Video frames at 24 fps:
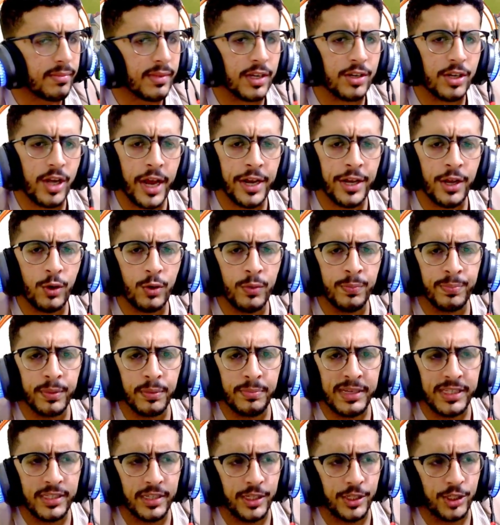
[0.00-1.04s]
kind of
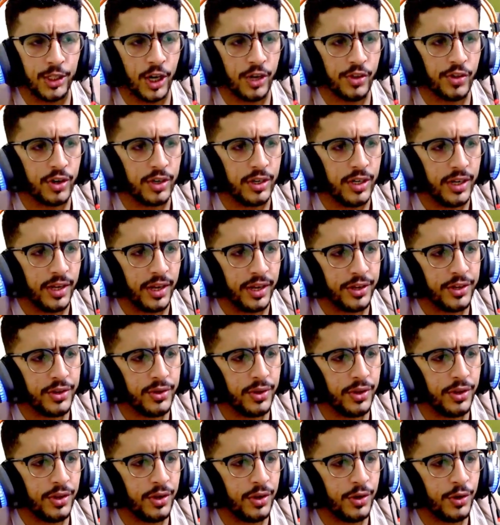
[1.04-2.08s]
complement each other.
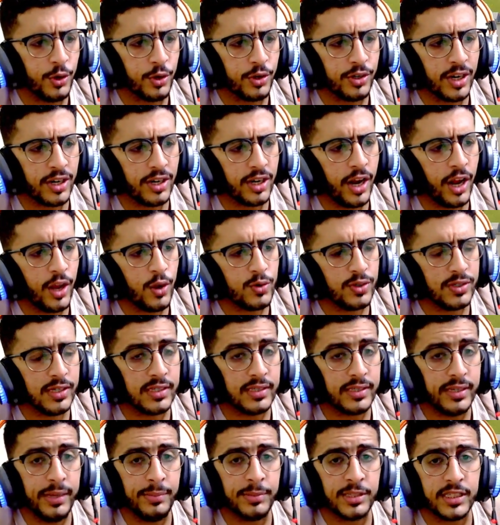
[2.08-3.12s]
You're not gonna use the
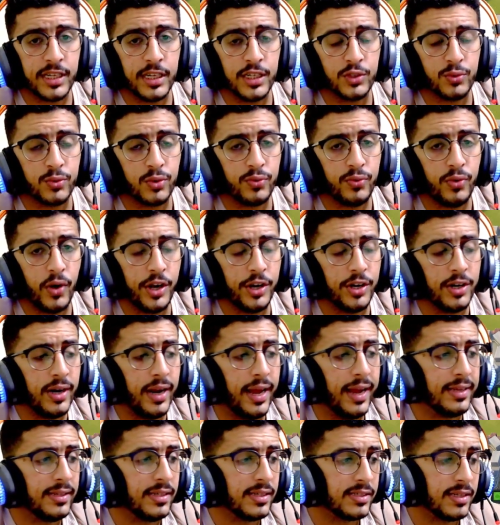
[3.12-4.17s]
same skills for fire
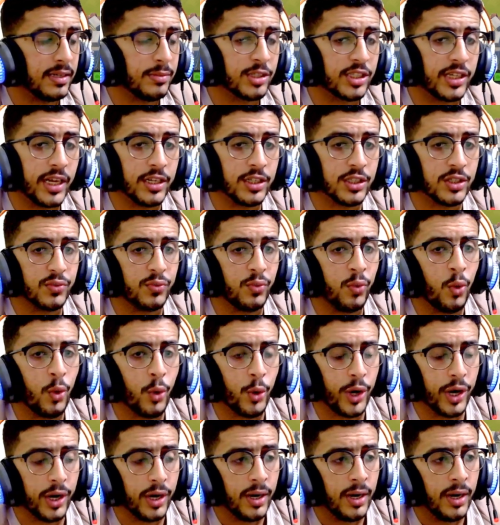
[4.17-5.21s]
and the same skills
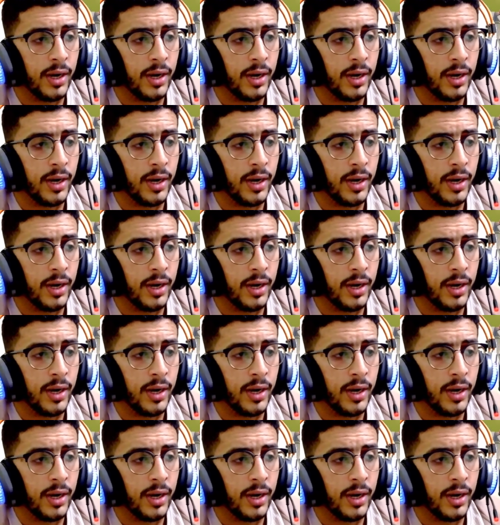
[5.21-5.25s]
for